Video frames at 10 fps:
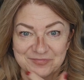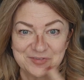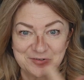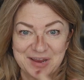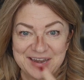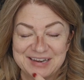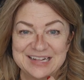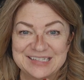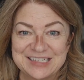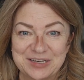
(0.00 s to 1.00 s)
Create an
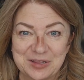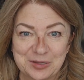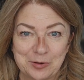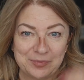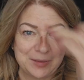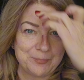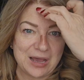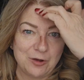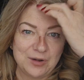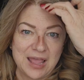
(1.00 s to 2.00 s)
instant little lip
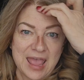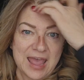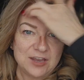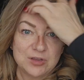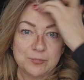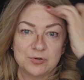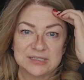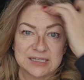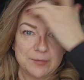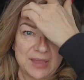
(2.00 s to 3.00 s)
pout, and you can put
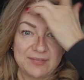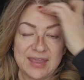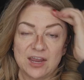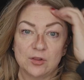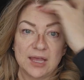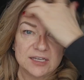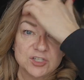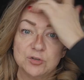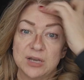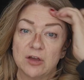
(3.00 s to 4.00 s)
some at the hairline
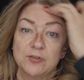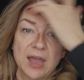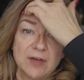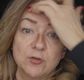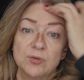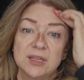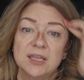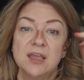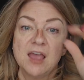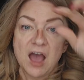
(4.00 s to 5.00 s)
too. Now, if you have a
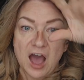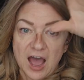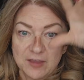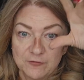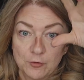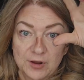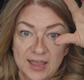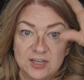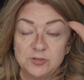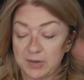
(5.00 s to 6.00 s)
really high
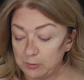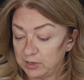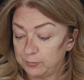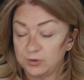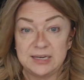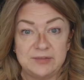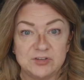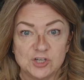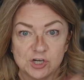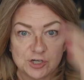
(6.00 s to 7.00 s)
forehead, you might want to put it
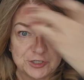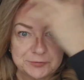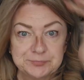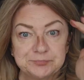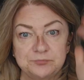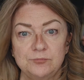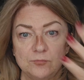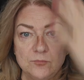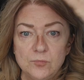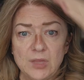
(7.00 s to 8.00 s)
even darker,
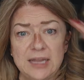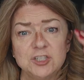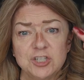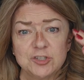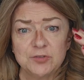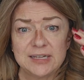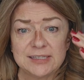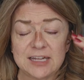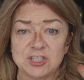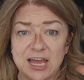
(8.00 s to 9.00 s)
and it just creates
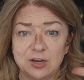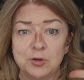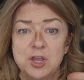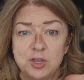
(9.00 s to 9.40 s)
that shadow.